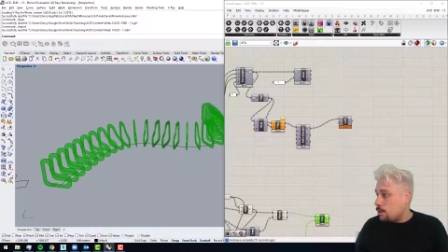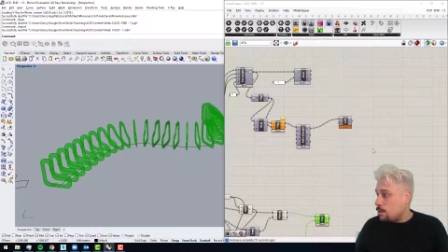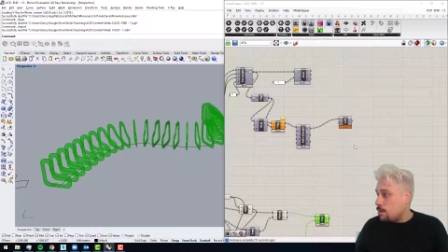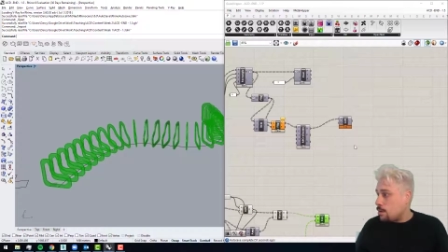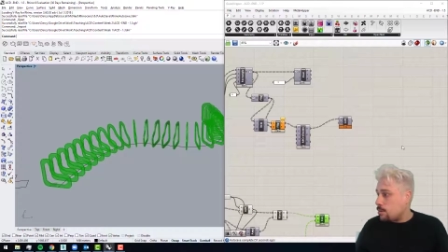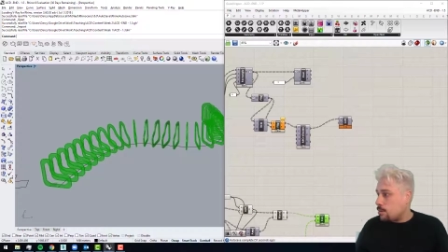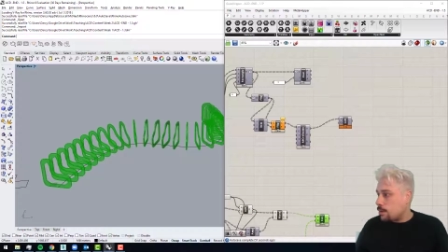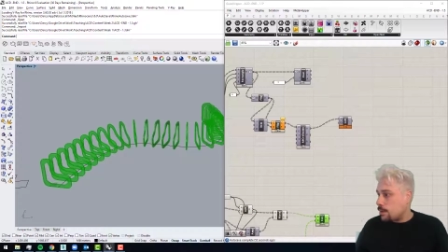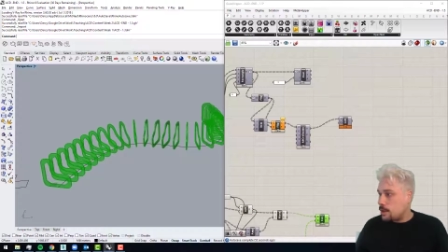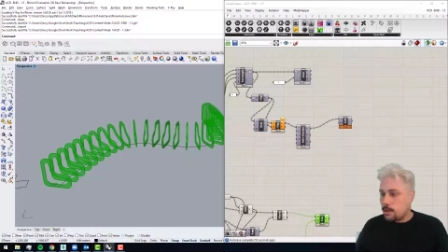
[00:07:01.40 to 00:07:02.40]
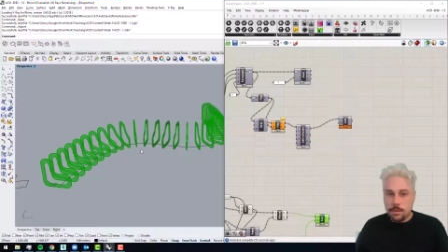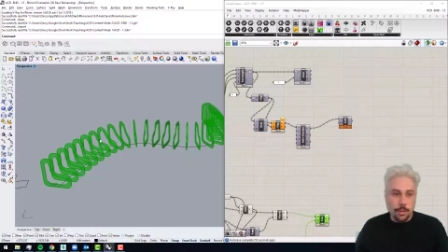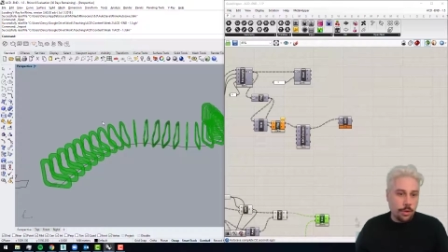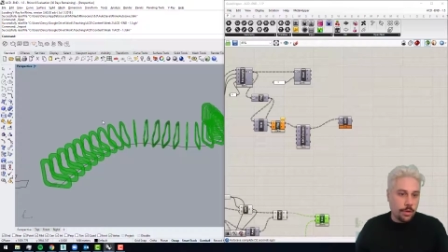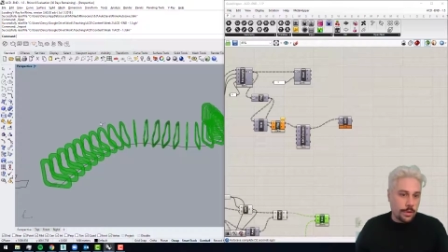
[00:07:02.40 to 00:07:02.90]
what do we call it?
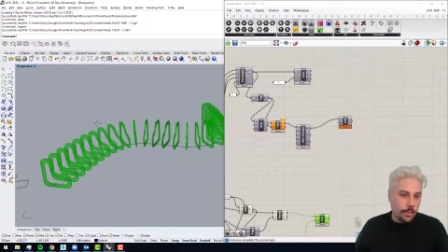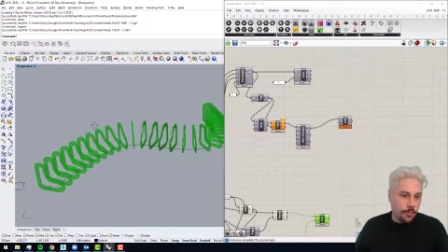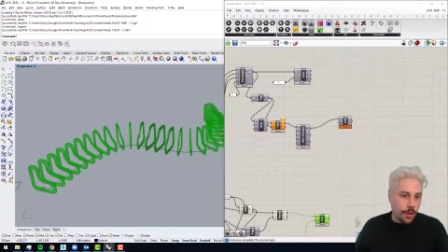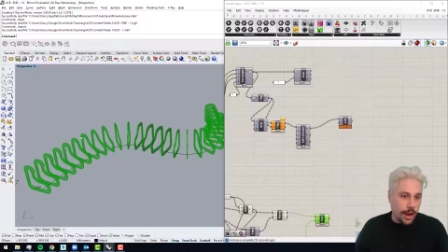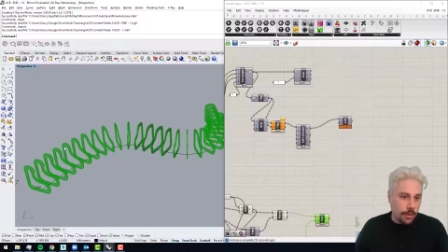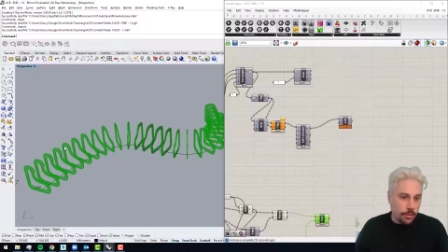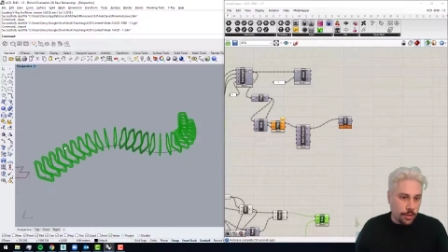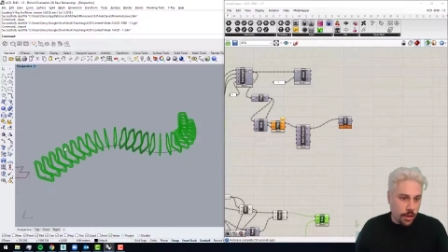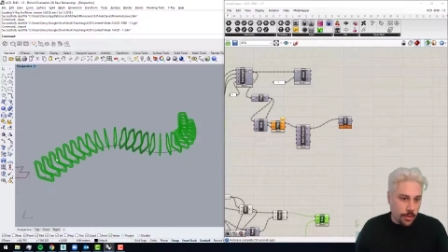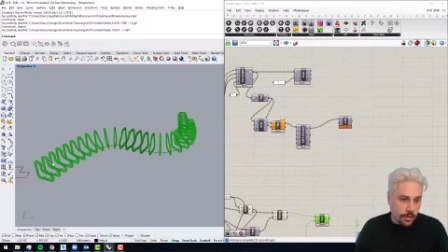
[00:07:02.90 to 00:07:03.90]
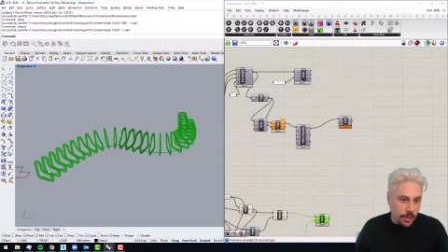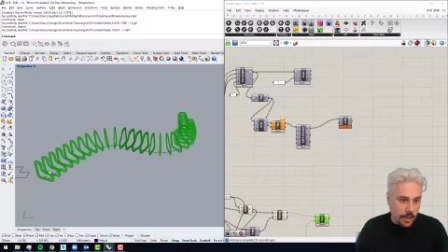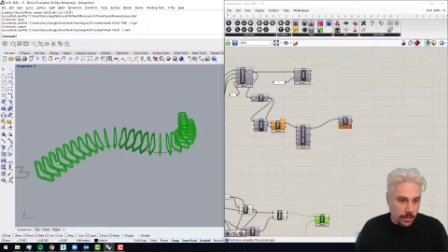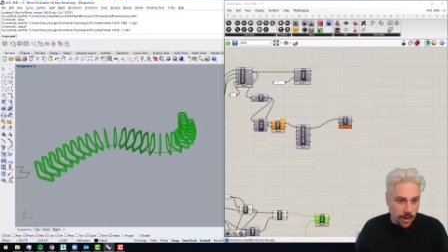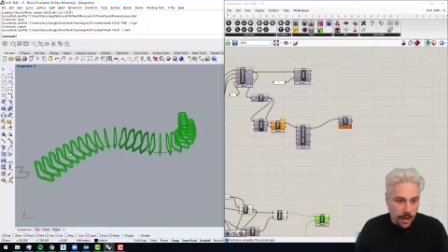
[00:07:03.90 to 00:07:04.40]
We'll call it some rail
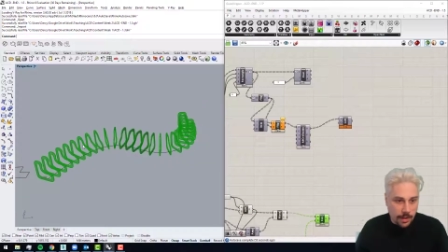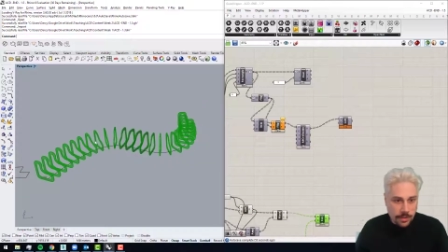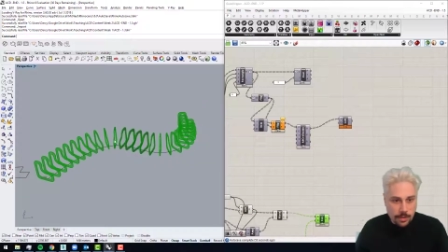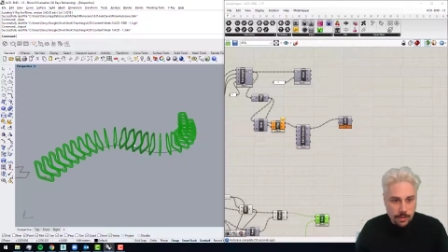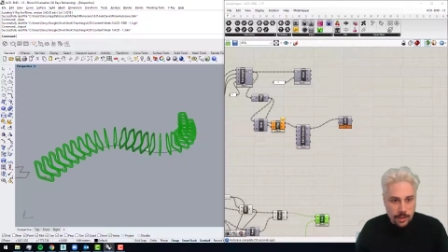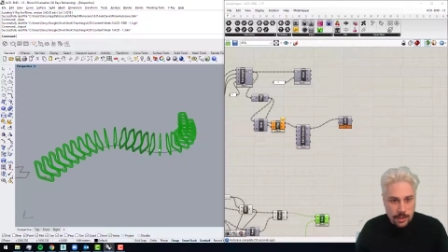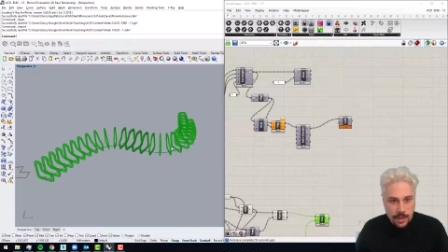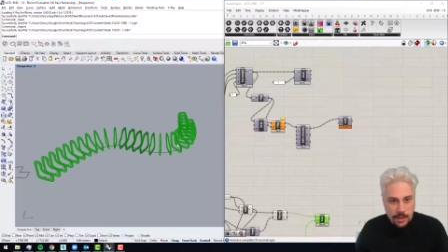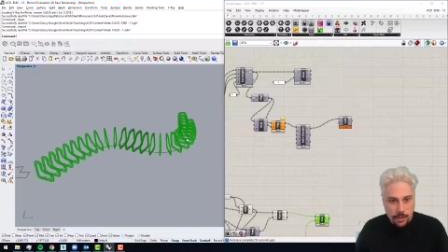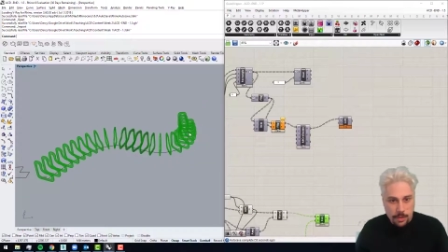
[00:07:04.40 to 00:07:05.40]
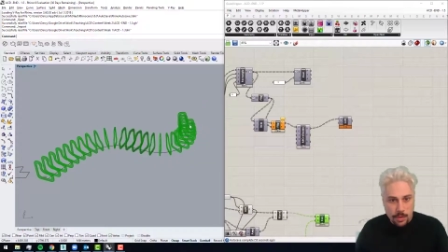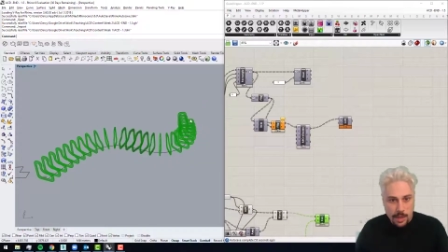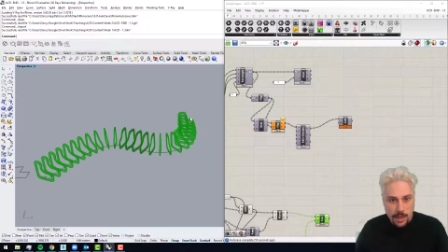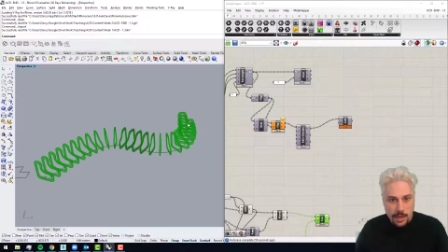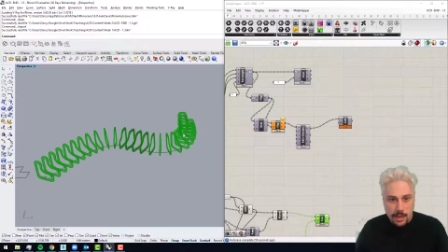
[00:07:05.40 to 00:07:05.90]
geometry. The rails that'll connect all
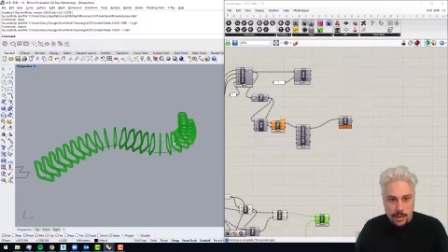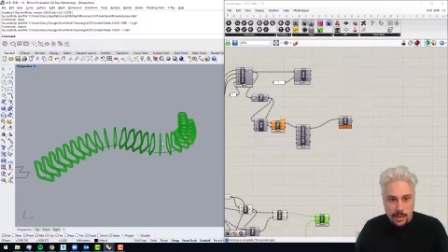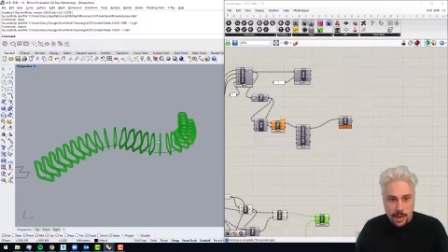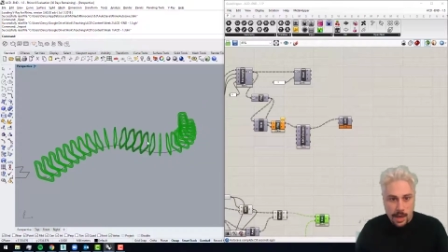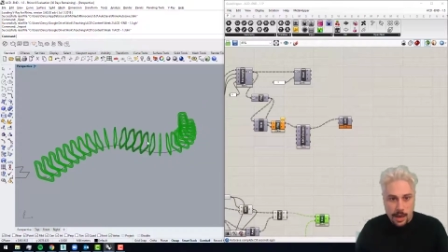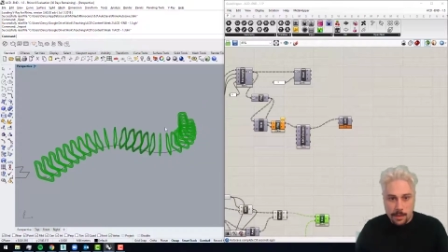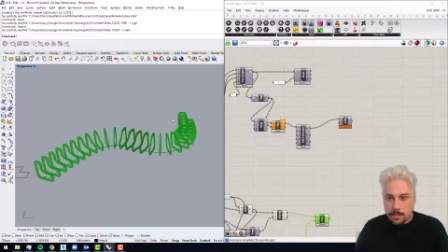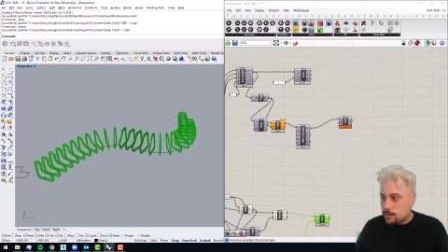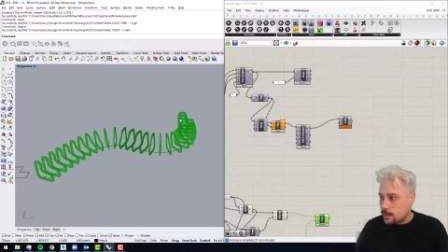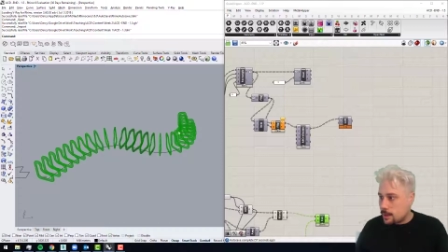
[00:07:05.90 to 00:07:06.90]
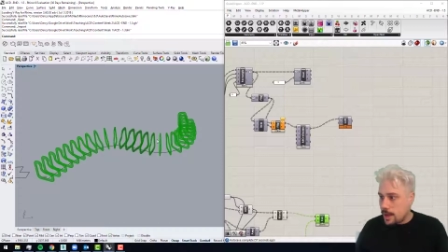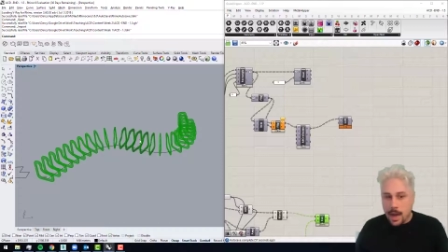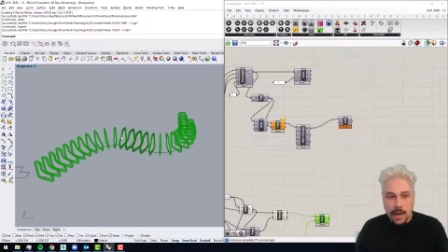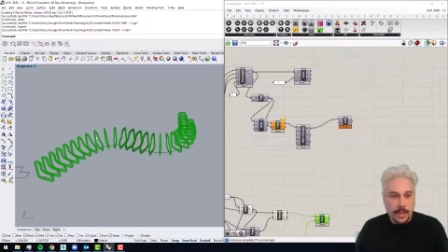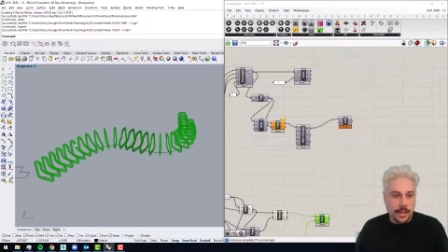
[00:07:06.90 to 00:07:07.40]
these
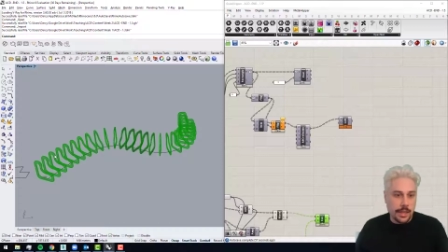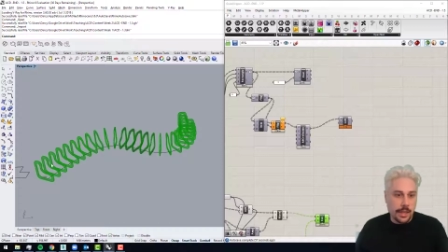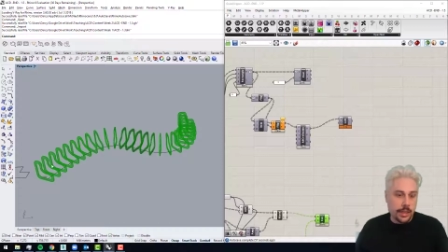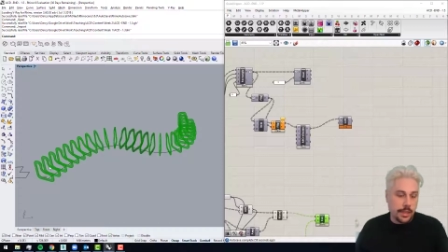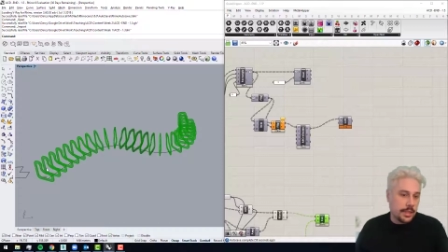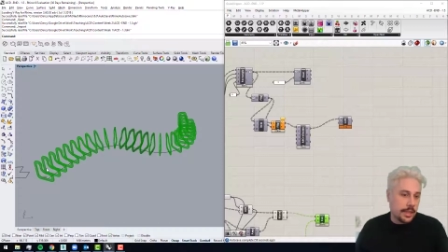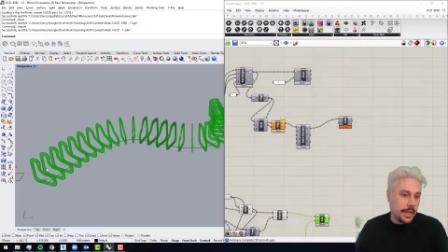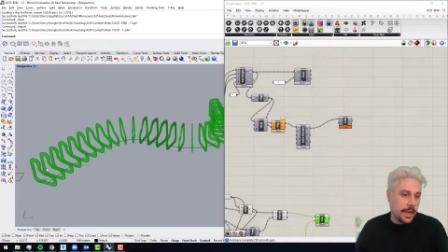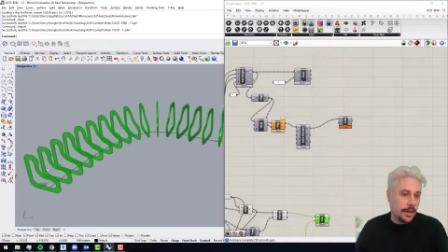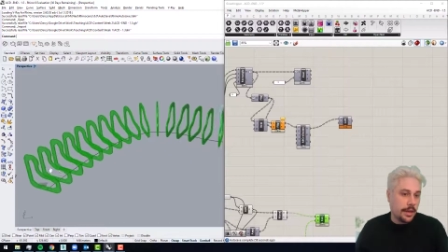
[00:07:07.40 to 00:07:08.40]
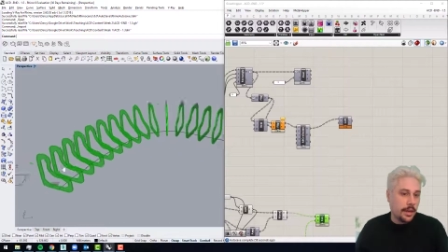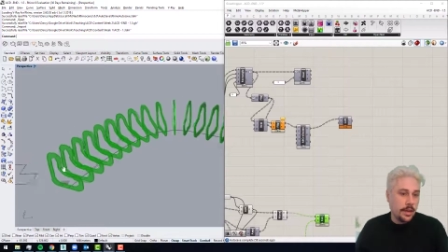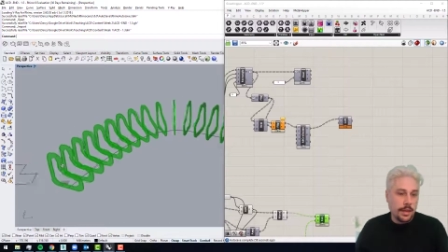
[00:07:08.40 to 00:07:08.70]
carcass sections together.